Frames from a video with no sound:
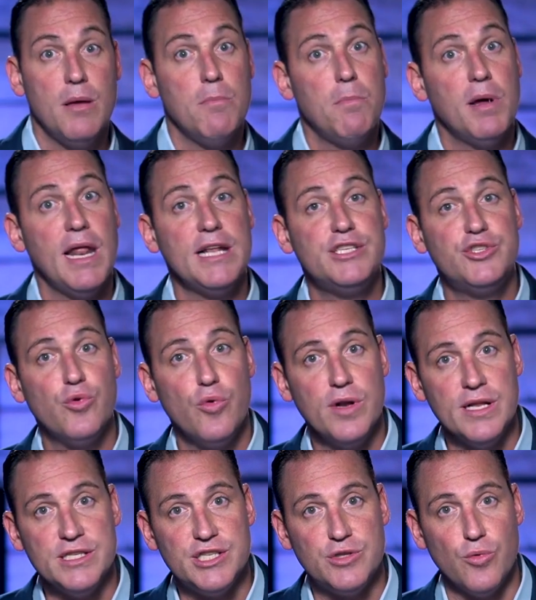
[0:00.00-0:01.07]
but at
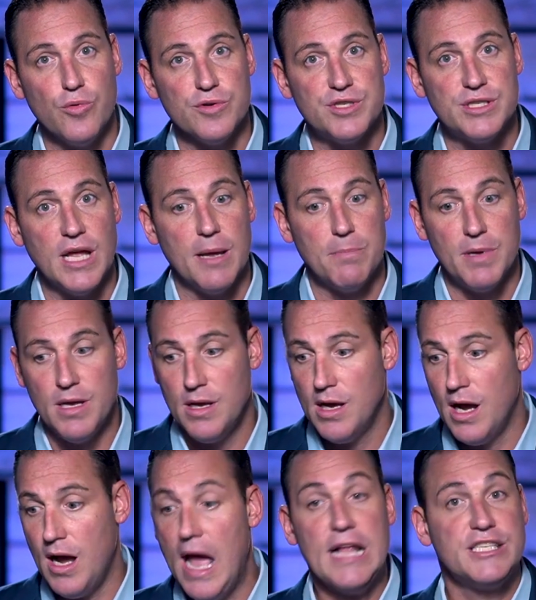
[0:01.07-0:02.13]
Jordan's doorstep,
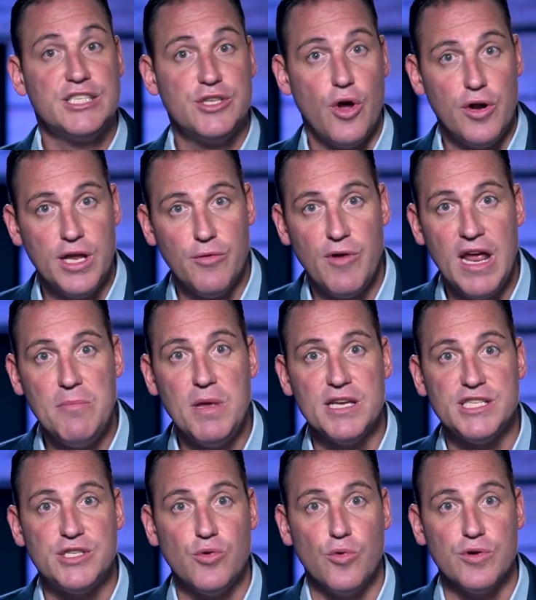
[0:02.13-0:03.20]
at Saudi
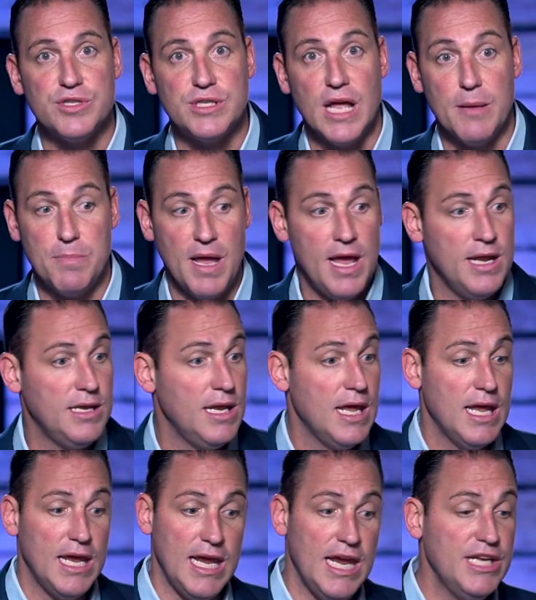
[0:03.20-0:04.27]
Arabia's doorstep. And
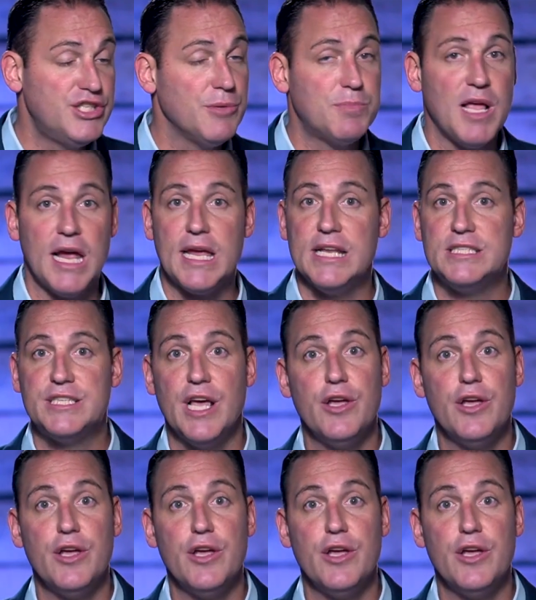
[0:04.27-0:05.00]
Egypt, I can tell